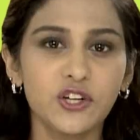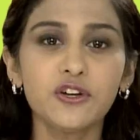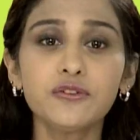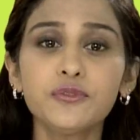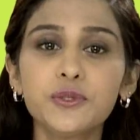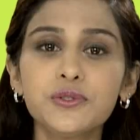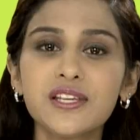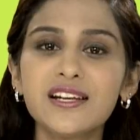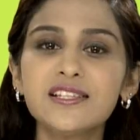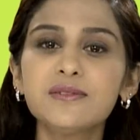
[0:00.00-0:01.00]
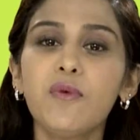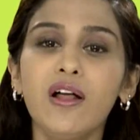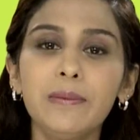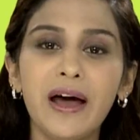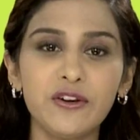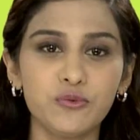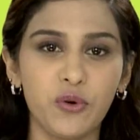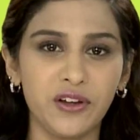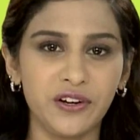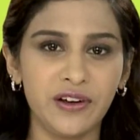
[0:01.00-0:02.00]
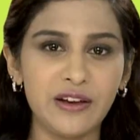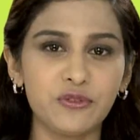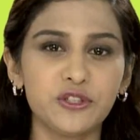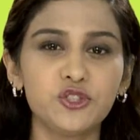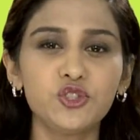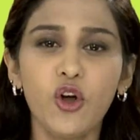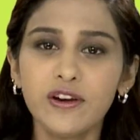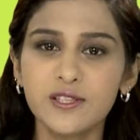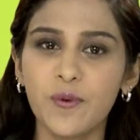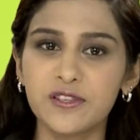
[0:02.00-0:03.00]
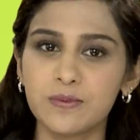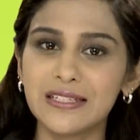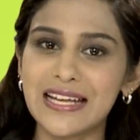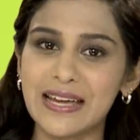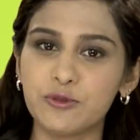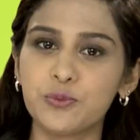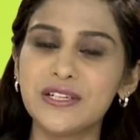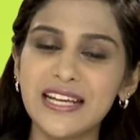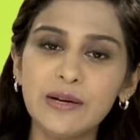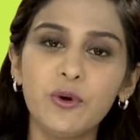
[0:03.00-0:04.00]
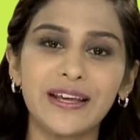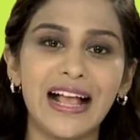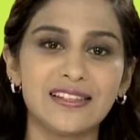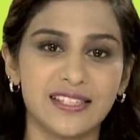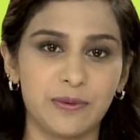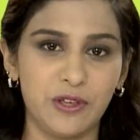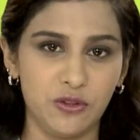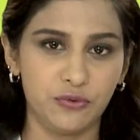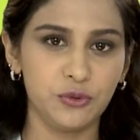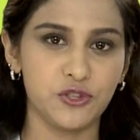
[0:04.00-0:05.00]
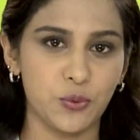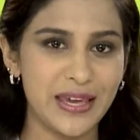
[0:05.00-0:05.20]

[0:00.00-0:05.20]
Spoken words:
Cook foods in a small amount of water and for the shortest possible time to retain more calcium in the foods you